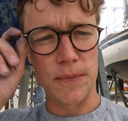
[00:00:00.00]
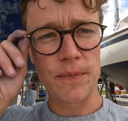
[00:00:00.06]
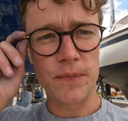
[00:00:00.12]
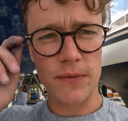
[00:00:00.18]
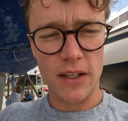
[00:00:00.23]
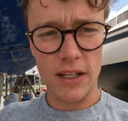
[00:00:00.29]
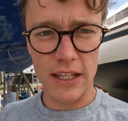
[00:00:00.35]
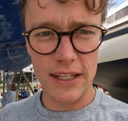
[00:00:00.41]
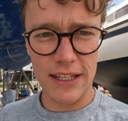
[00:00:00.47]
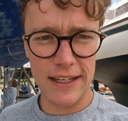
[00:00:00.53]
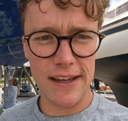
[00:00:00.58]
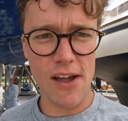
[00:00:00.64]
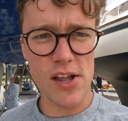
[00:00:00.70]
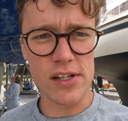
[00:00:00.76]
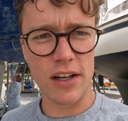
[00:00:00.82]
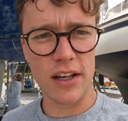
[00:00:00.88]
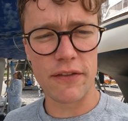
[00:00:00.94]
some vibration in
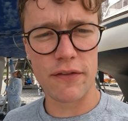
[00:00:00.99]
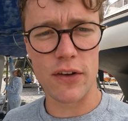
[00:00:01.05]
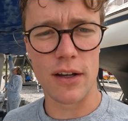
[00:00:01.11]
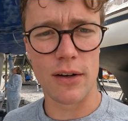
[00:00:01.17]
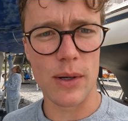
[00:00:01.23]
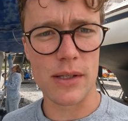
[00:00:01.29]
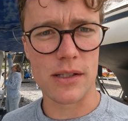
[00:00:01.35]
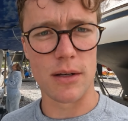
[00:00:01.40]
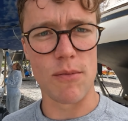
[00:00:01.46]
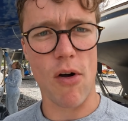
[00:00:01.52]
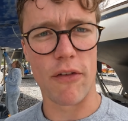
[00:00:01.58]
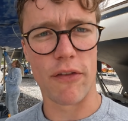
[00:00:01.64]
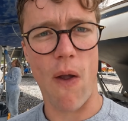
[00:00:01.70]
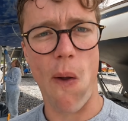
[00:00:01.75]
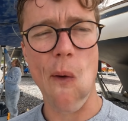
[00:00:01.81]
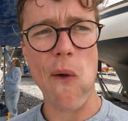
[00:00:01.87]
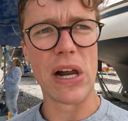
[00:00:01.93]
the prop shaft before we
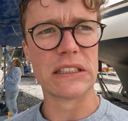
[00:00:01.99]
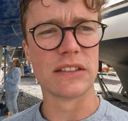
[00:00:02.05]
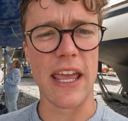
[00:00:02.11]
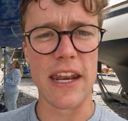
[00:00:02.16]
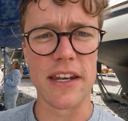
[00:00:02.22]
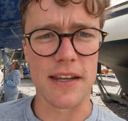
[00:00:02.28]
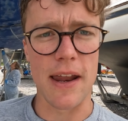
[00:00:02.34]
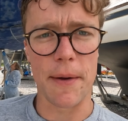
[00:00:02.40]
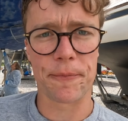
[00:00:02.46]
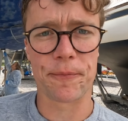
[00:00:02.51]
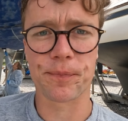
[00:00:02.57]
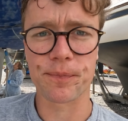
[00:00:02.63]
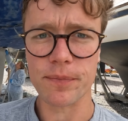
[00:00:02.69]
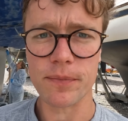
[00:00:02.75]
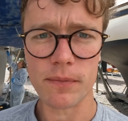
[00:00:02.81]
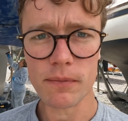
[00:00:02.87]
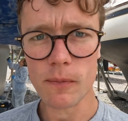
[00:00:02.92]
got hauled out.
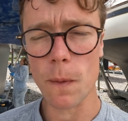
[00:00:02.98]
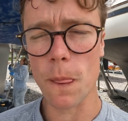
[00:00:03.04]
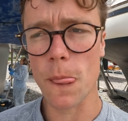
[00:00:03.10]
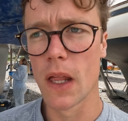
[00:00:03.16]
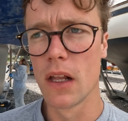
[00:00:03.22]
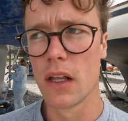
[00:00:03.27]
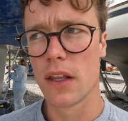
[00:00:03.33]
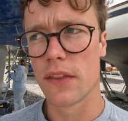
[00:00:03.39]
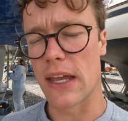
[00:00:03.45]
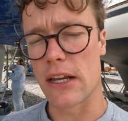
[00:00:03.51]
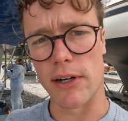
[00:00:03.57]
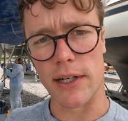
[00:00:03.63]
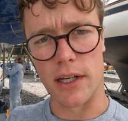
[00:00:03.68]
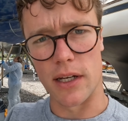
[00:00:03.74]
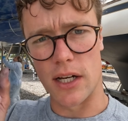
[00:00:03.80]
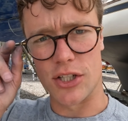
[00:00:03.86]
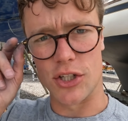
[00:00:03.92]
So we thought,
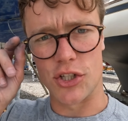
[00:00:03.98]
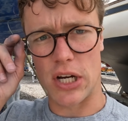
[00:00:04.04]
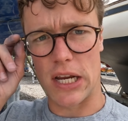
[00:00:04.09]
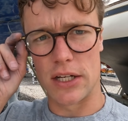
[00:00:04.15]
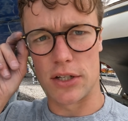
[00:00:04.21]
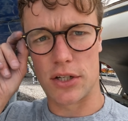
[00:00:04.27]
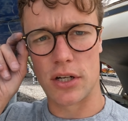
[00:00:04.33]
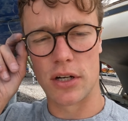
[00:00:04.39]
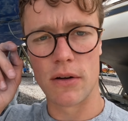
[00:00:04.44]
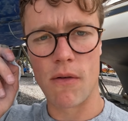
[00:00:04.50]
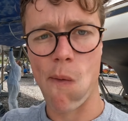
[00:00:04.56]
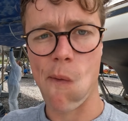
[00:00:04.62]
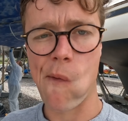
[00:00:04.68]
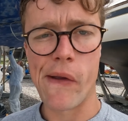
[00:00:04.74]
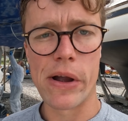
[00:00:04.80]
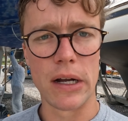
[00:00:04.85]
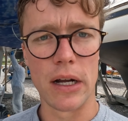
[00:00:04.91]
whilst we're here,
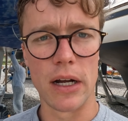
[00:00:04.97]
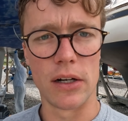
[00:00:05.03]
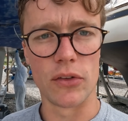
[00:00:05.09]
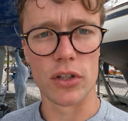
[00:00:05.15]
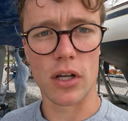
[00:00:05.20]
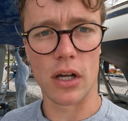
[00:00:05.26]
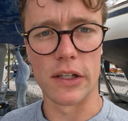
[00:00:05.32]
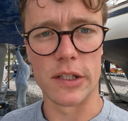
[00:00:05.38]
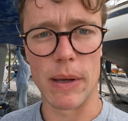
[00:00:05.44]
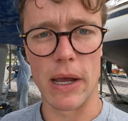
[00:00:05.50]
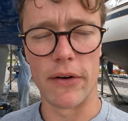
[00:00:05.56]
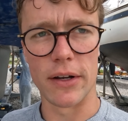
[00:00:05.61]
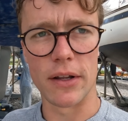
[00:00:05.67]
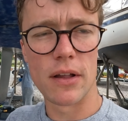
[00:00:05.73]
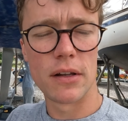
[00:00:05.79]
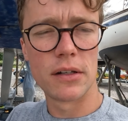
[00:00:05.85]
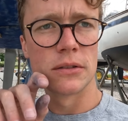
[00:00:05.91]
hauled out,
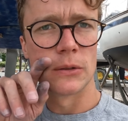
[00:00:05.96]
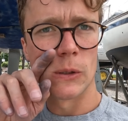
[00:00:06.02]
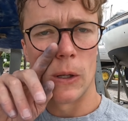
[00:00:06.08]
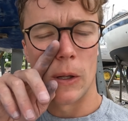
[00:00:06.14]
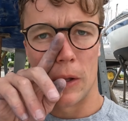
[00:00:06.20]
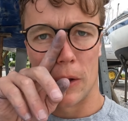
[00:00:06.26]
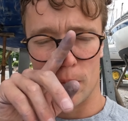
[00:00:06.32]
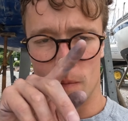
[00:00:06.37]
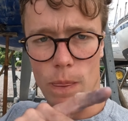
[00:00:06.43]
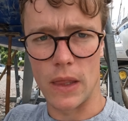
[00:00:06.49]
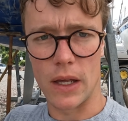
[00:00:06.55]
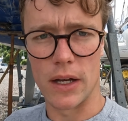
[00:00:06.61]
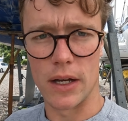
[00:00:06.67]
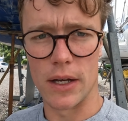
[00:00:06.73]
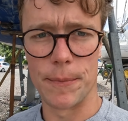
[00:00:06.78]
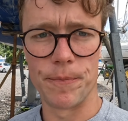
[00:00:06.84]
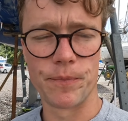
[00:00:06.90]
and with the prop shaft
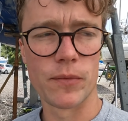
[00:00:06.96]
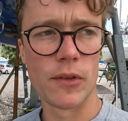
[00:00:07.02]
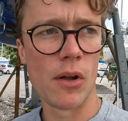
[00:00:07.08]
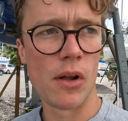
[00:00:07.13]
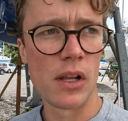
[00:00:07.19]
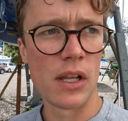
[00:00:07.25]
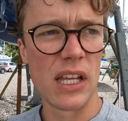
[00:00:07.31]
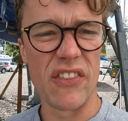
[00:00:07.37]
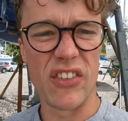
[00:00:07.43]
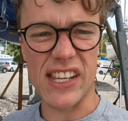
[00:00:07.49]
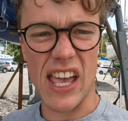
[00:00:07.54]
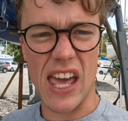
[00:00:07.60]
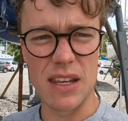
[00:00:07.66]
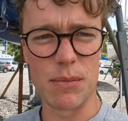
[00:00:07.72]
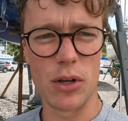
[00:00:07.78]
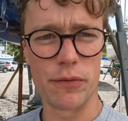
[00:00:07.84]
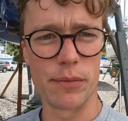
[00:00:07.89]
already removed,
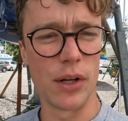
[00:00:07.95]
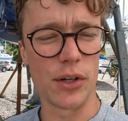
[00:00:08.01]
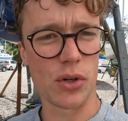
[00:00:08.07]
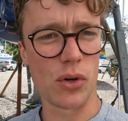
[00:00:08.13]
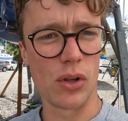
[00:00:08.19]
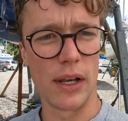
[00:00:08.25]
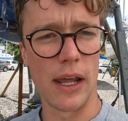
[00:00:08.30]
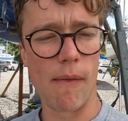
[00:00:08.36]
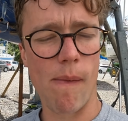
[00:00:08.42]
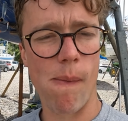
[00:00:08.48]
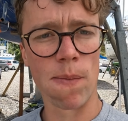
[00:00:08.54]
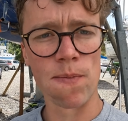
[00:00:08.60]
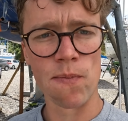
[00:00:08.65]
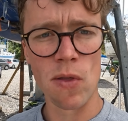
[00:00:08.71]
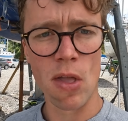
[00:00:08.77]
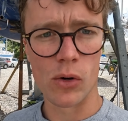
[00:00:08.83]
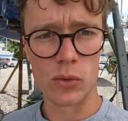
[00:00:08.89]
we might as well
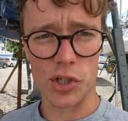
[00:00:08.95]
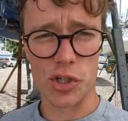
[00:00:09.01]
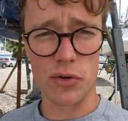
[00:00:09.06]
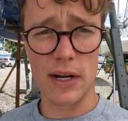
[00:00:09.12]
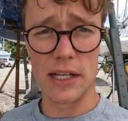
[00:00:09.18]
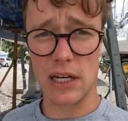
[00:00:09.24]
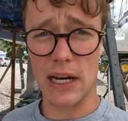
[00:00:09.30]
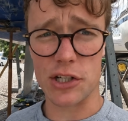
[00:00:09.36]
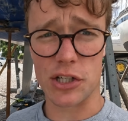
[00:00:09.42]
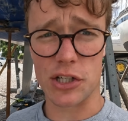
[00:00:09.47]
just get it done.